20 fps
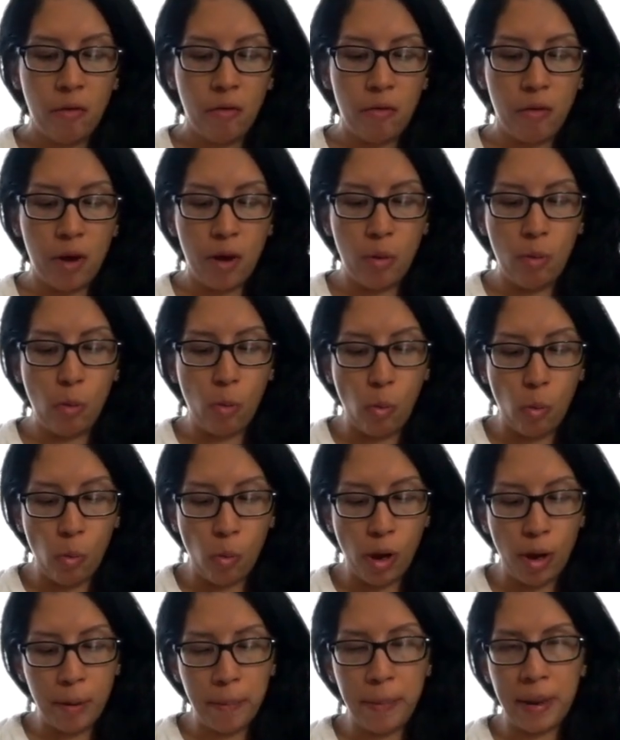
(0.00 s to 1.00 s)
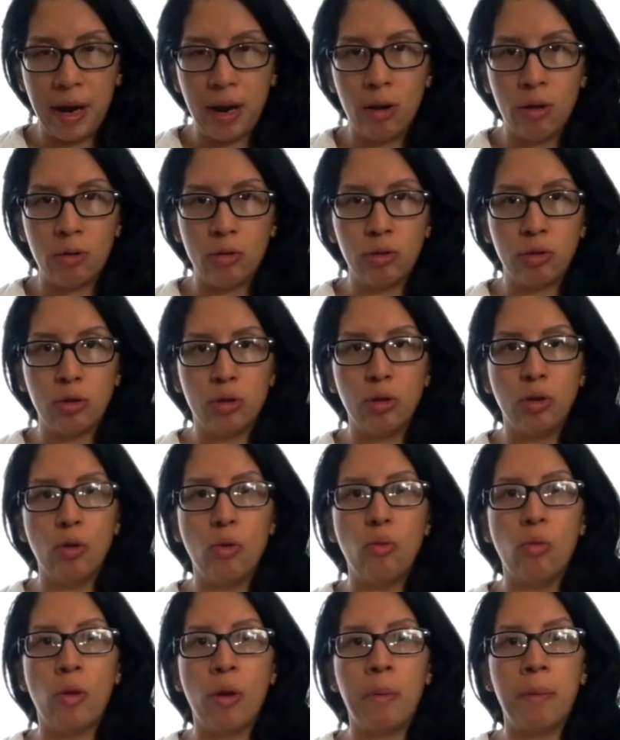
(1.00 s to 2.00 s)
from 1 pound
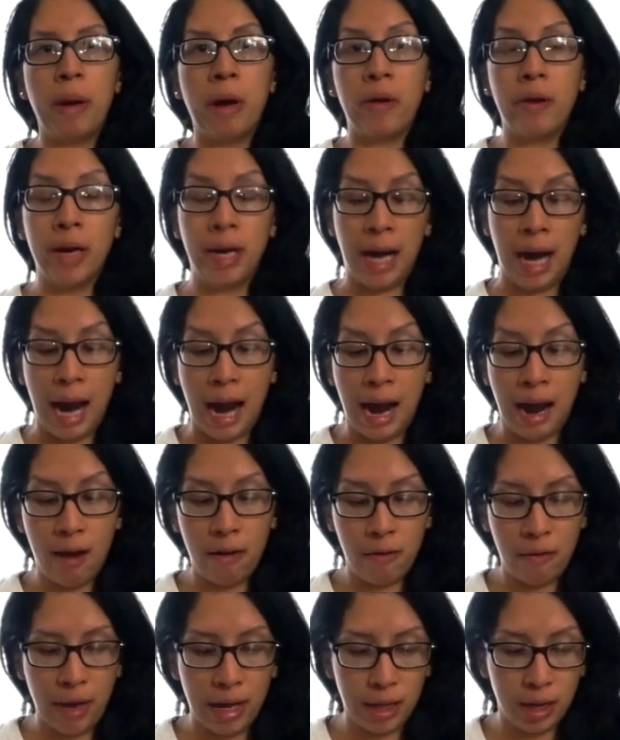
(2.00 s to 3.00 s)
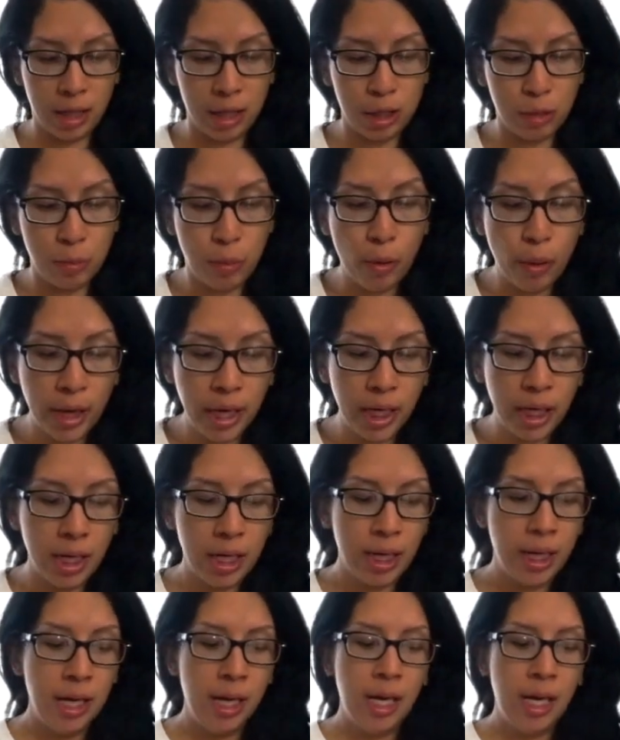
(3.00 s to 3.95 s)
to 1 pound and a half at this point.